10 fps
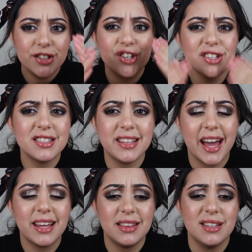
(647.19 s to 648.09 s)
Just
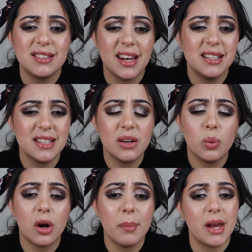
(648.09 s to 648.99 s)
like this, and I
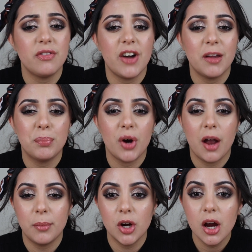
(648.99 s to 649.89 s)
didn't wear a mattifying
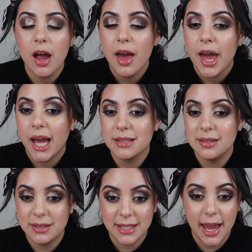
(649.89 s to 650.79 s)
primer. And
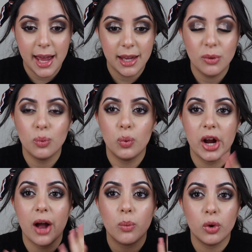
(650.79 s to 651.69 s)
today,
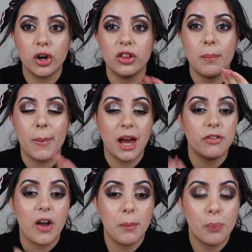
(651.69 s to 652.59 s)
where I wore the
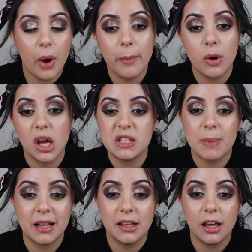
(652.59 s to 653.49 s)
mattifying primer,
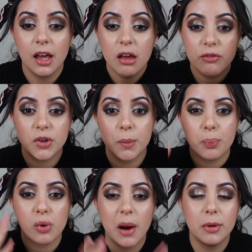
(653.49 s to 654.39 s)
expecting for the
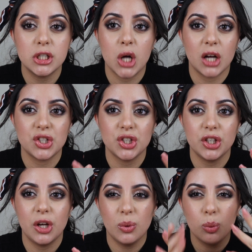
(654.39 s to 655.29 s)
primer to
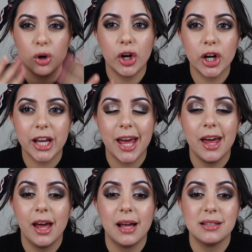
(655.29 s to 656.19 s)
actually work
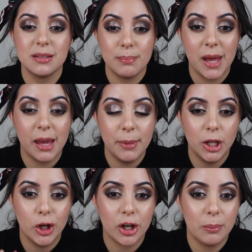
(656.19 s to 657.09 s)
and make
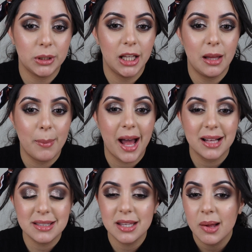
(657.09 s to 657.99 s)
me look completely
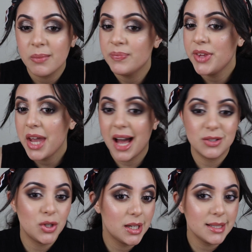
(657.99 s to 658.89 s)
matte,
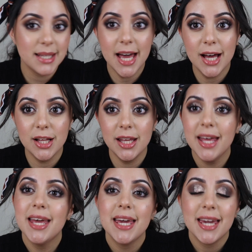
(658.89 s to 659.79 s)
as you can
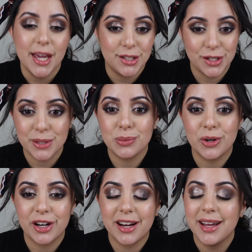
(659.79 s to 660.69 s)
tell, it didn't
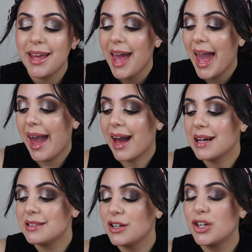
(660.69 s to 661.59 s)
work.
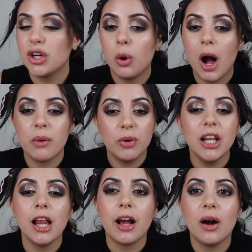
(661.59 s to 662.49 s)
And you know, I
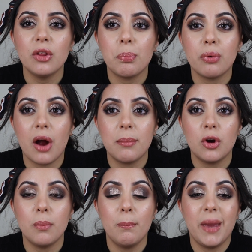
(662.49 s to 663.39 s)
really like how the
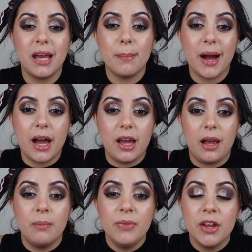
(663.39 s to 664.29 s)
primer made
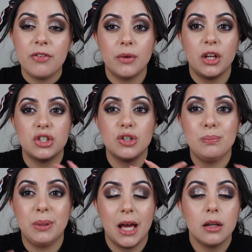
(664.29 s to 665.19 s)
my
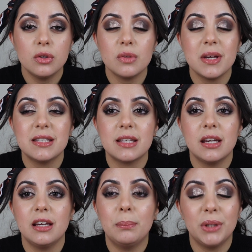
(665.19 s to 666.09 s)
foundation blend into my
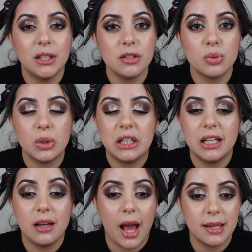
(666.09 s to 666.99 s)
skin. It blended
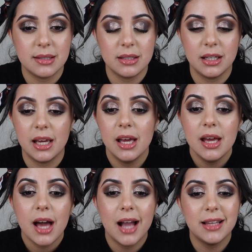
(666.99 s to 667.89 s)
really nicely.
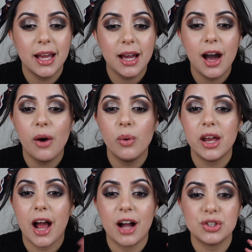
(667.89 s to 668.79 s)
I like how
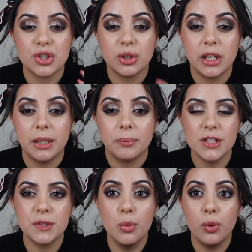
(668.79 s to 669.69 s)
it actually
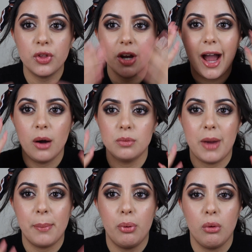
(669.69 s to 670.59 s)
smoothed out
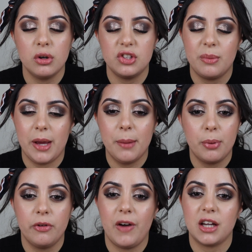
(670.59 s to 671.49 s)
my pores and my
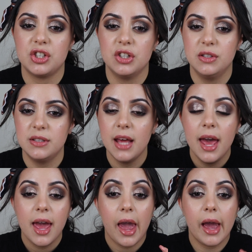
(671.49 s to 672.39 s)
imperfections,
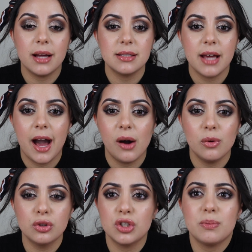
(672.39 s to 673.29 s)
and
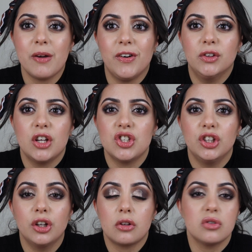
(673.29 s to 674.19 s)
how just my
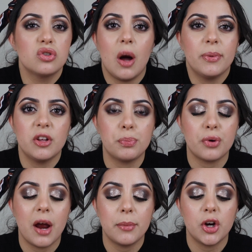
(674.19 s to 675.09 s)
foundation looked on top of the
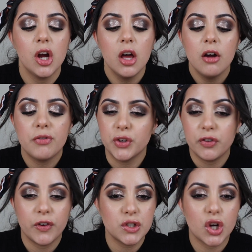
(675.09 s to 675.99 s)
primer for
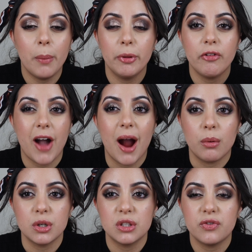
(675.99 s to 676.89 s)
the first couple of
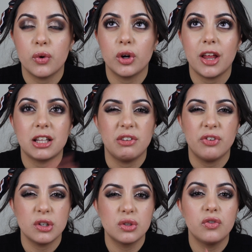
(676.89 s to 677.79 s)
hours. For like the
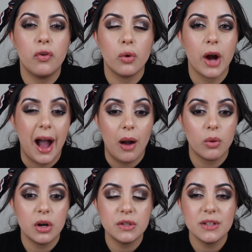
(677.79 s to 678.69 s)
first 4
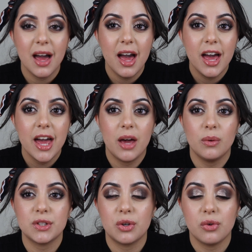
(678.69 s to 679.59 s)
hours, it
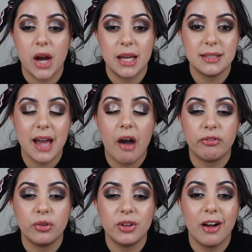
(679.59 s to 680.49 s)
was great.
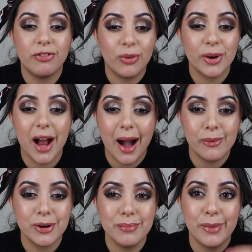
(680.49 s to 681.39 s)
After that
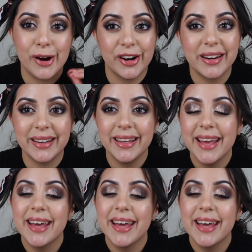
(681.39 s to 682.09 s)
4-hour mark,